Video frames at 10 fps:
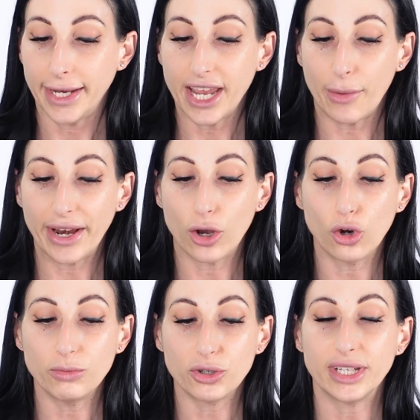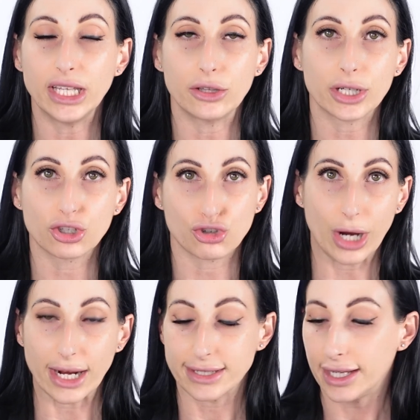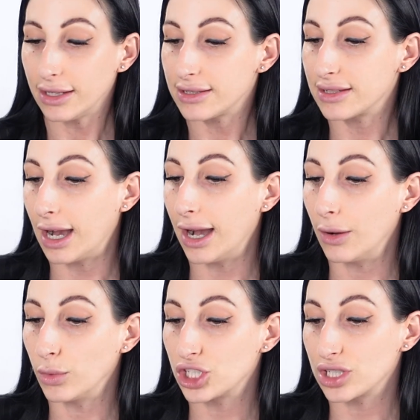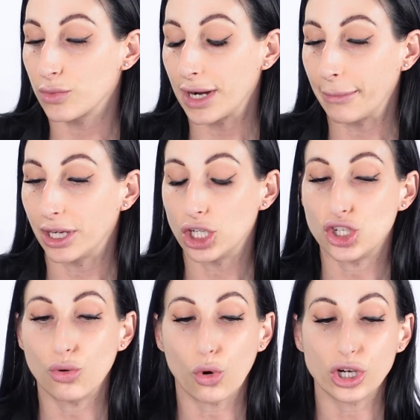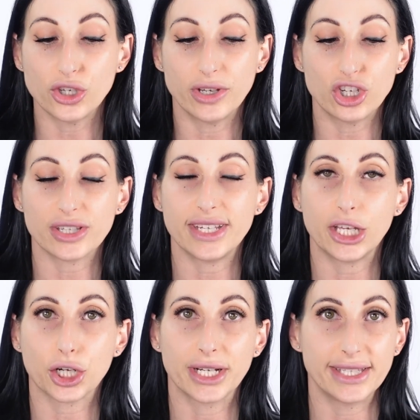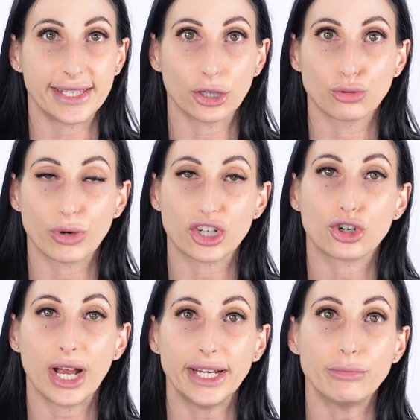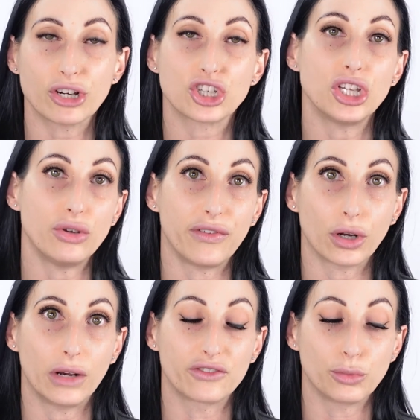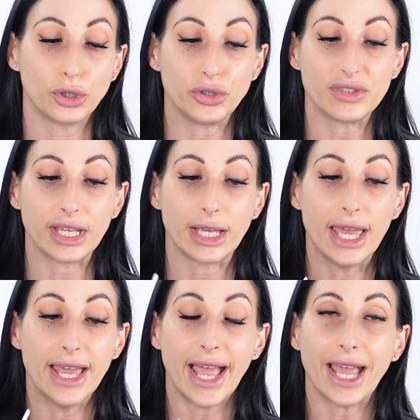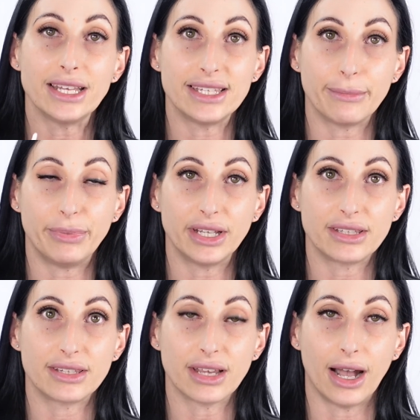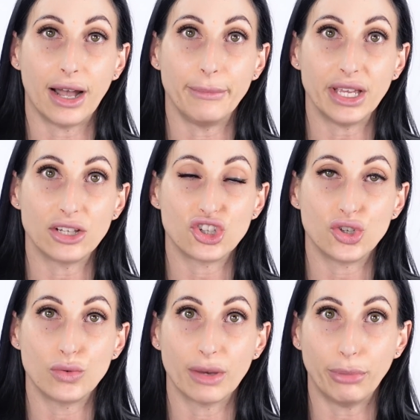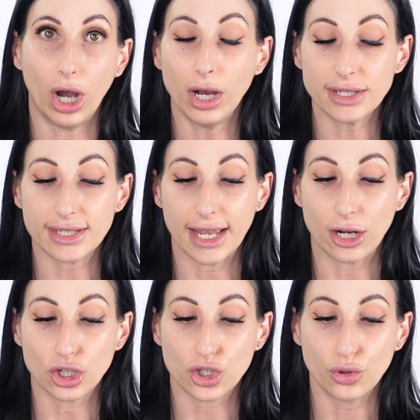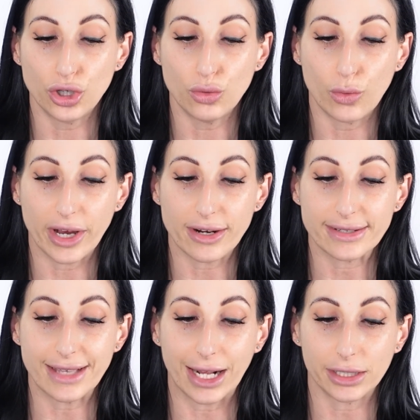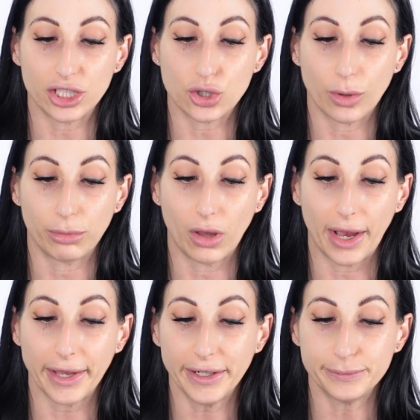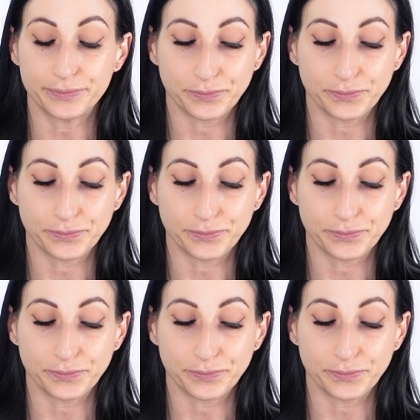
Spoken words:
Now at home, you can either extract it, which is what I'm going to do, or you can just take your concealer brush or any brush that you feel comfortable using and dip it into the pot, and I'll show you where exactly to apply it.